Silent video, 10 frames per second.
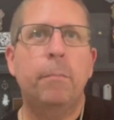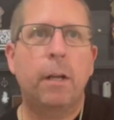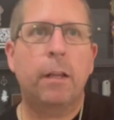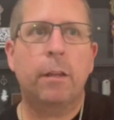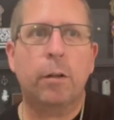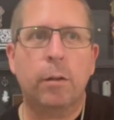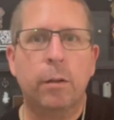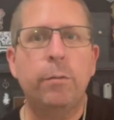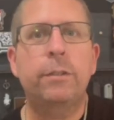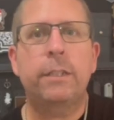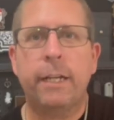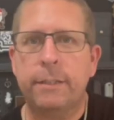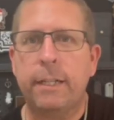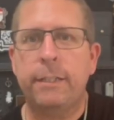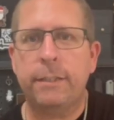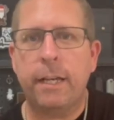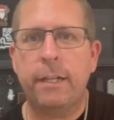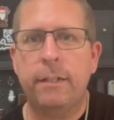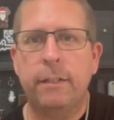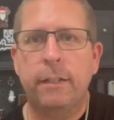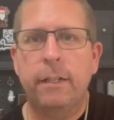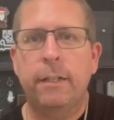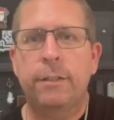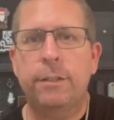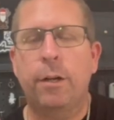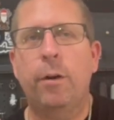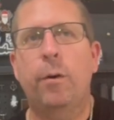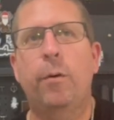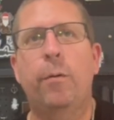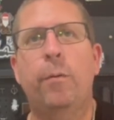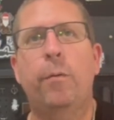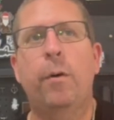little loose, as they said. So